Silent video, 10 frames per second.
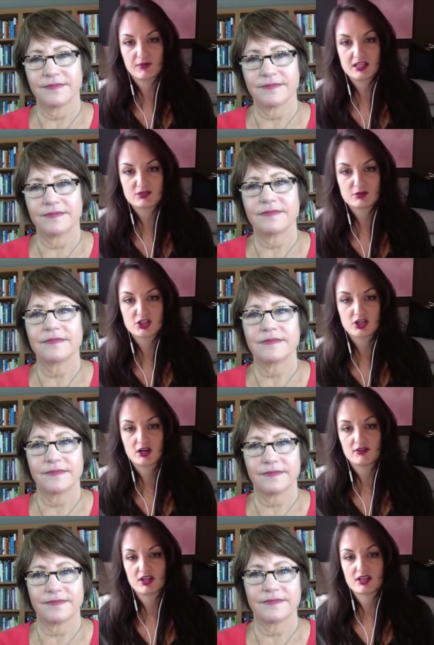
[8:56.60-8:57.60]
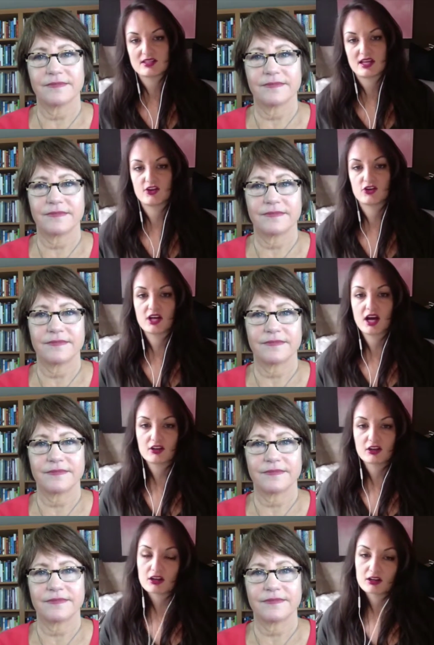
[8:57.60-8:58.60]
Speaker 1: elements, which are things like your
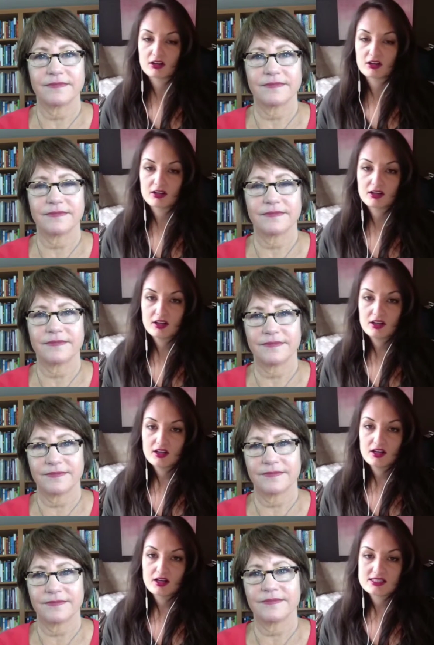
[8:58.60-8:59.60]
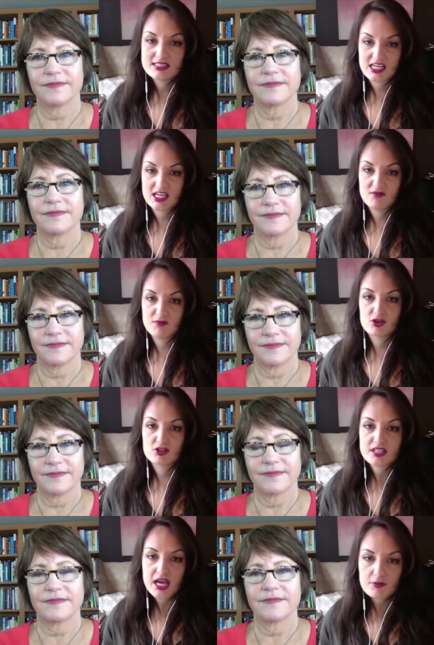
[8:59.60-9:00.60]
color
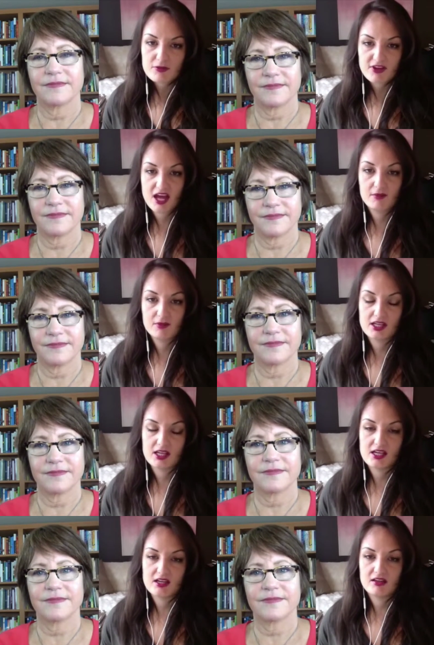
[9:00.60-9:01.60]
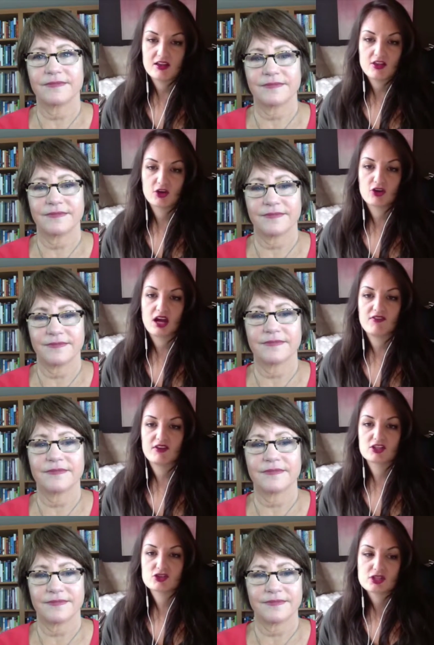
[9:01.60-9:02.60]
scheme, your type family, the
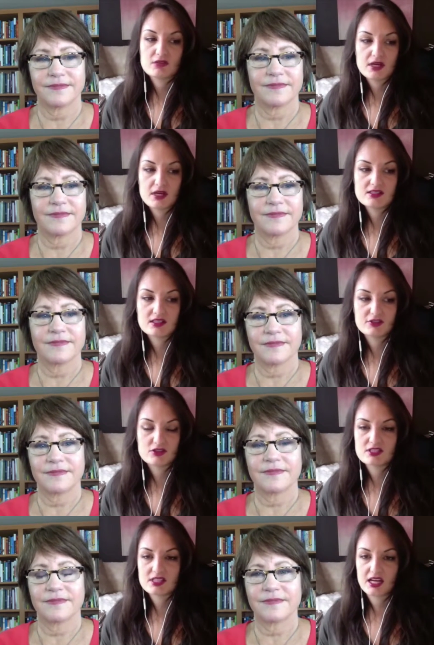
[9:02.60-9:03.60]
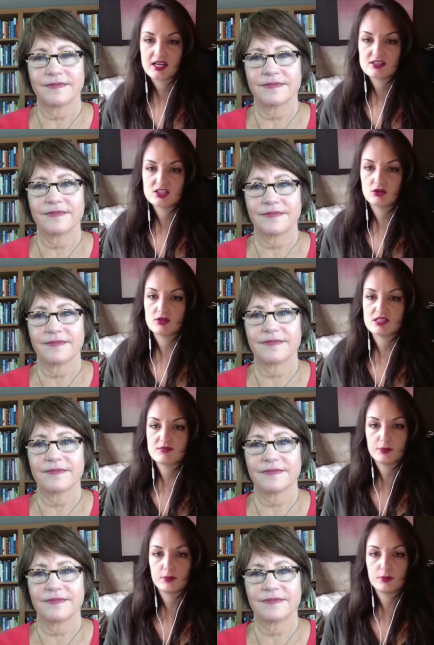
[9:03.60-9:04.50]
graphic treatment of your site. So